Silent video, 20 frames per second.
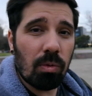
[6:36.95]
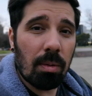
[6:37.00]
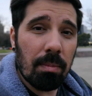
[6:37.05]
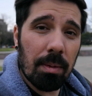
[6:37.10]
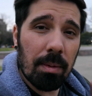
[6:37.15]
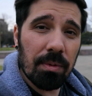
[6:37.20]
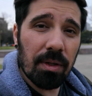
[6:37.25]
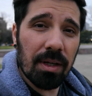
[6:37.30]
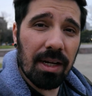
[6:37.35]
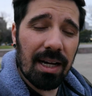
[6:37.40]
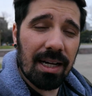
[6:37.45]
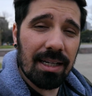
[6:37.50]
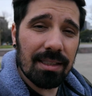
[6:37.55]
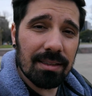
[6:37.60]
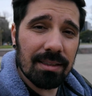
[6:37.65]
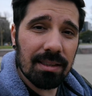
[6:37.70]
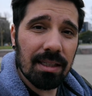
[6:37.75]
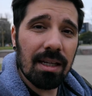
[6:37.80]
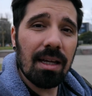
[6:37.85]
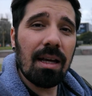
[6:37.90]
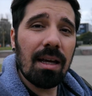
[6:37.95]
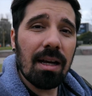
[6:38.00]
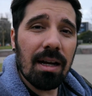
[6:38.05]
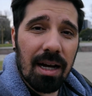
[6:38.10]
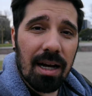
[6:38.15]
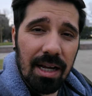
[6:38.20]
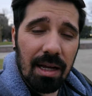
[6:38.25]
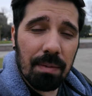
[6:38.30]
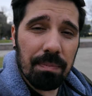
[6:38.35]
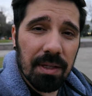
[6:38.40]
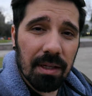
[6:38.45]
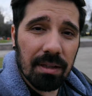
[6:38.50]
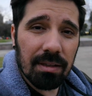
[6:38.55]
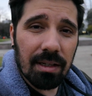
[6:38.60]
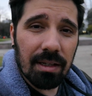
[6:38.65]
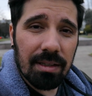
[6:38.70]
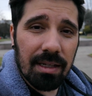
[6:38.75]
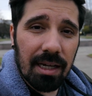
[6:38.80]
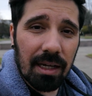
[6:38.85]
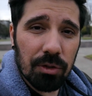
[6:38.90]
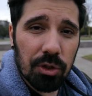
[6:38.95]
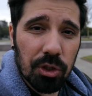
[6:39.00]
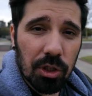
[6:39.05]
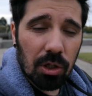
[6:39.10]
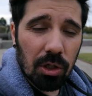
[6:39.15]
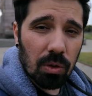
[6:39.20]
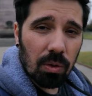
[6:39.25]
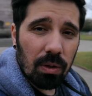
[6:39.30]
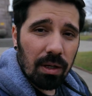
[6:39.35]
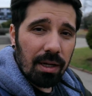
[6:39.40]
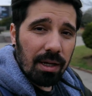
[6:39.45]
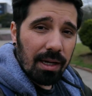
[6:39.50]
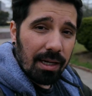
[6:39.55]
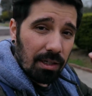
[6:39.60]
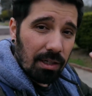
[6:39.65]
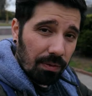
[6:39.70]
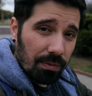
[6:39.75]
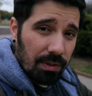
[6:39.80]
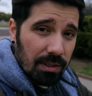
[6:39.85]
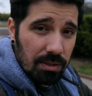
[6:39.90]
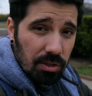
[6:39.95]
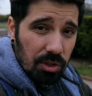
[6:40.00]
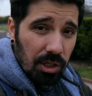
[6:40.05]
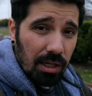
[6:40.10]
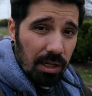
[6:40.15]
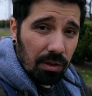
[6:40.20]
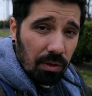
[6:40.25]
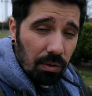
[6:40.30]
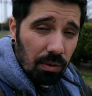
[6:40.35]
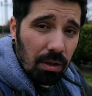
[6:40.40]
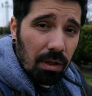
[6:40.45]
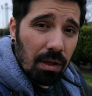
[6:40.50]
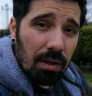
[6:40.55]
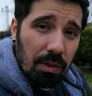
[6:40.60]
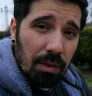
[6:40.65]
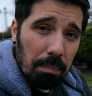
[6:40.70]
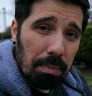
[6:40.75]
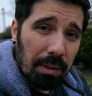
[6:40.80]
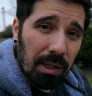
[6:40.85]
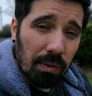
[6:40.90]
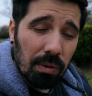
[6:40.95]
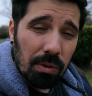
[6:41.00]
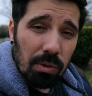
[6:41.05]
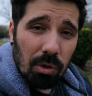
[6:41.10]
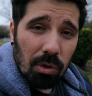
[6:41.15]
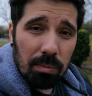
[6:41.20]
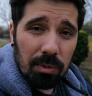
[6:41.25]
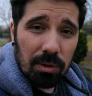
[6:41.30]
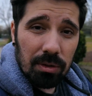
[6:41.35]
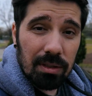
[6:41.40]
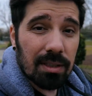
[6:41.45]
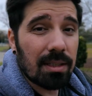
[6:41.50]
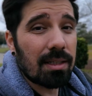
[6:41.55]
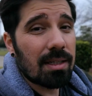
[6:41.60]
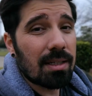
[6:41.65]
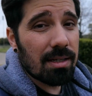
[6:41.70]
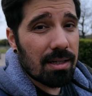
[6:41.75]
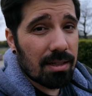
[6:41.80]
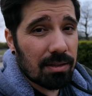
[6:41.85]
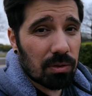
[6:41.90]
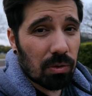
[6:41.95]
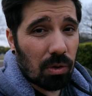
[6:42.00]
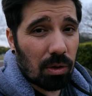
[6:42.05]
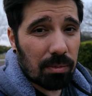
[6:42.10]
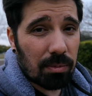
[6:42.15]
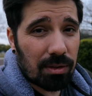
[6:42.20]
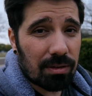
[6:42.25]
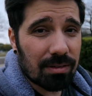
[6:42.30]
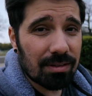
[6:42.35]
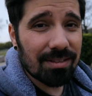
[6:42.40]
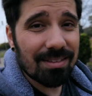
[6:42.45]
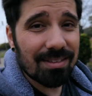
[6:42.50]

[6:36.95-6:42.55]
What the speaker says: Remember, guys, I am the Undead Gaucho, and on this channel, the paranormal is normal.